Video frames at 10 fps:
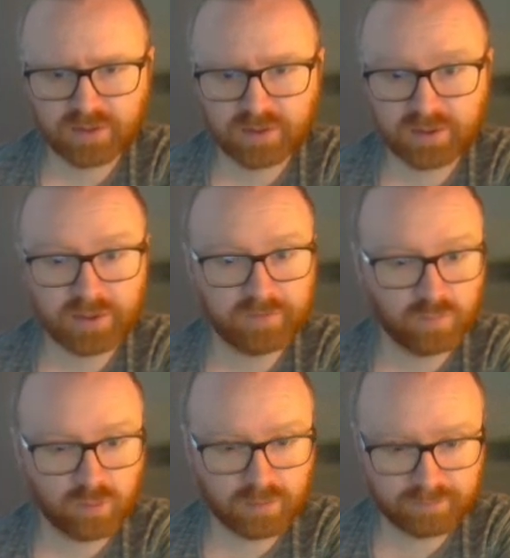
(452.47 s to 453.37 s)

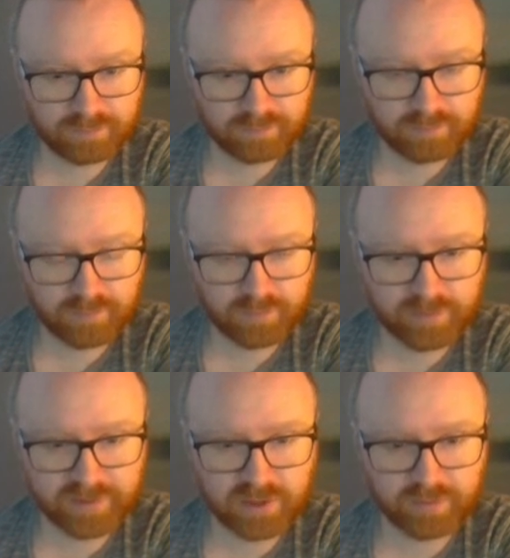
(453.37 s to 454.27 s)
C4,
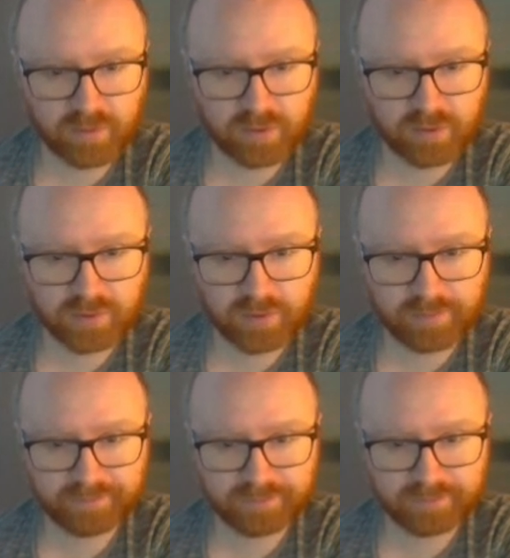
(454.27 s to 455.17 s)
potentially be quite a good square.
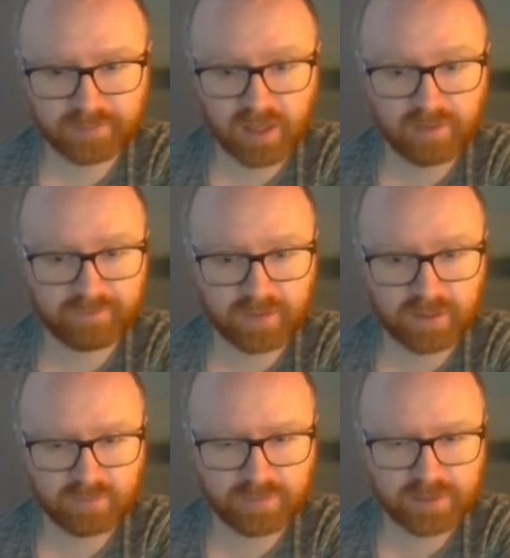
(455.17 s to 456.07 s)

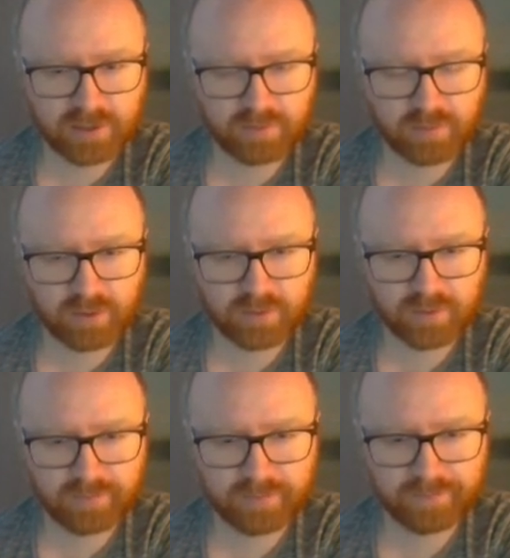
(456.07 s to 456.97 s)
F5 would potentially be quite a good
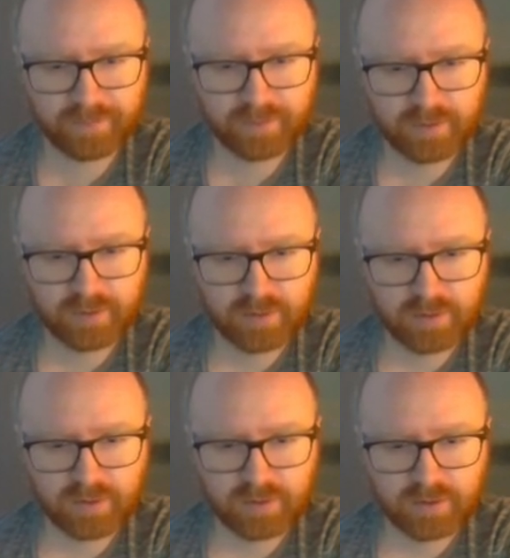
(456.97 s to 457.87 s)
square.
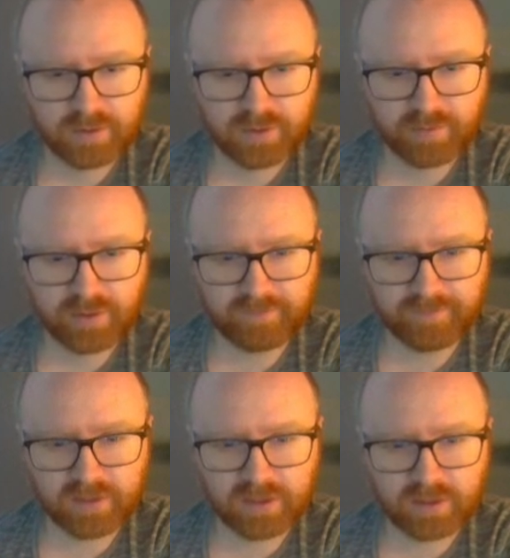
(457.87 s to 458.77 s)
So immediately I'm
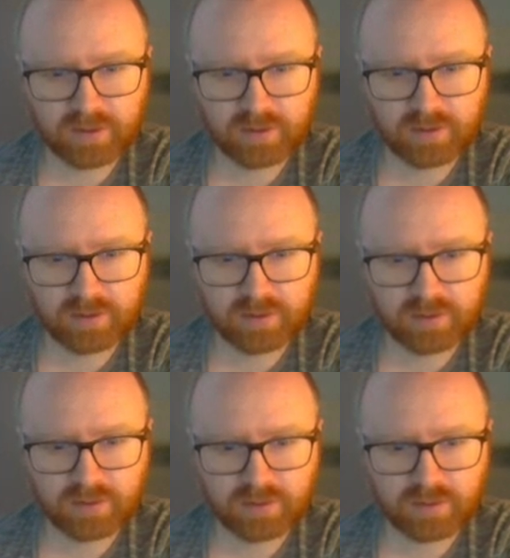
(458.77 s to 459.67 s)
thinking
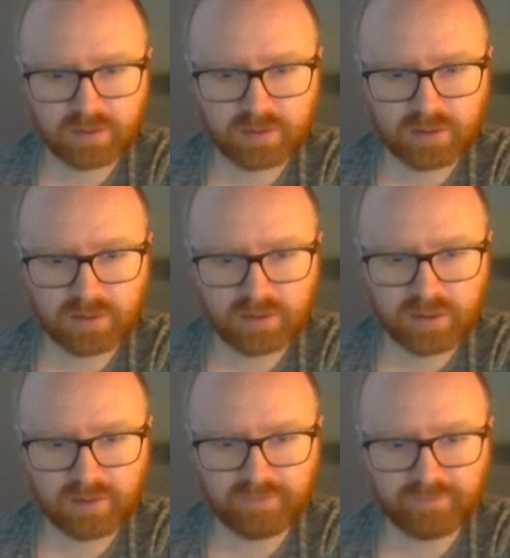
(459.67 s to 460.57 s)

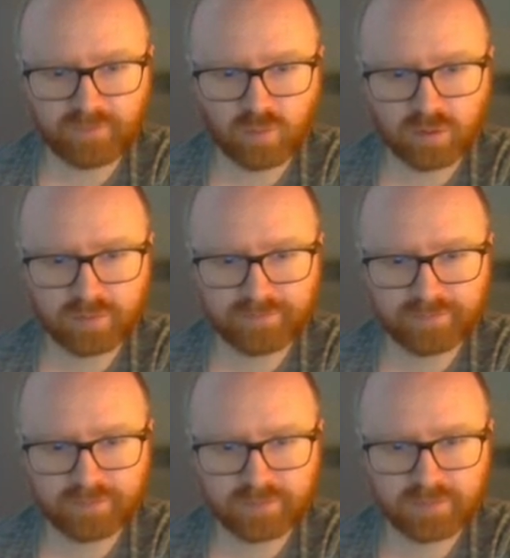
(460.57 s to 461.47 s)
knight e4,
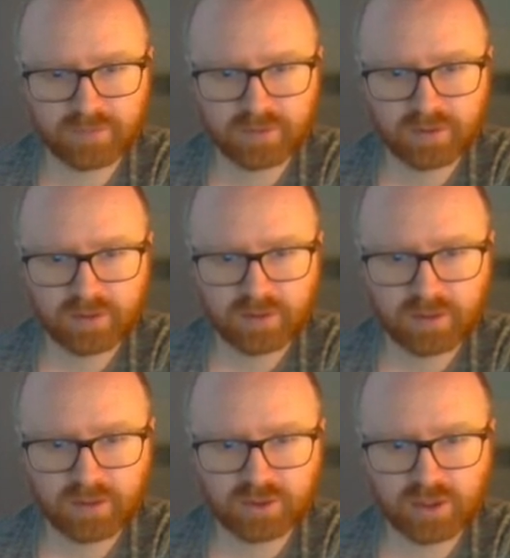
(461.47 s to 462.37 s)

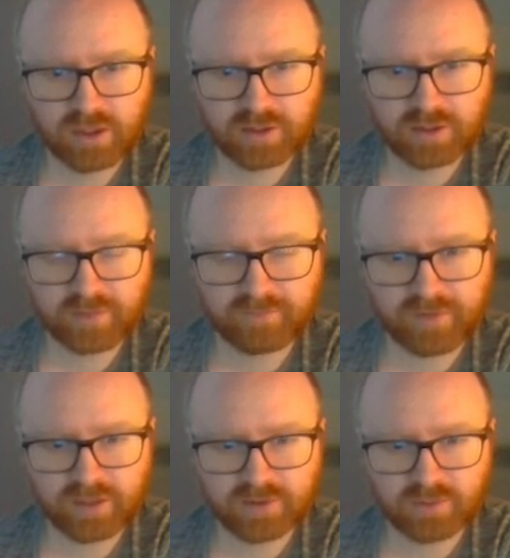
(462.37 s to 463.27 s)
exchange, and then I'm
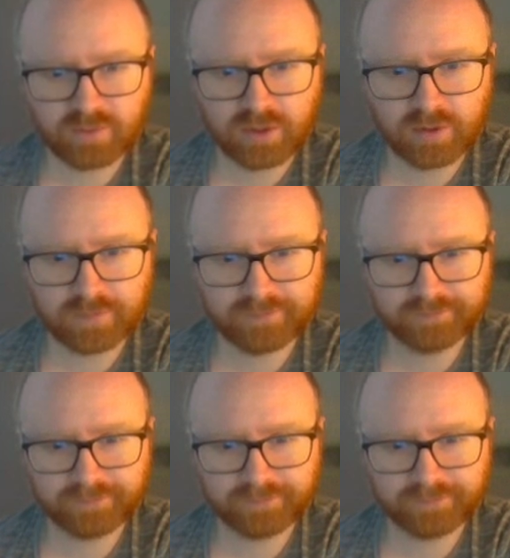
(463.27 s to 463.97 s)
threatening to go here.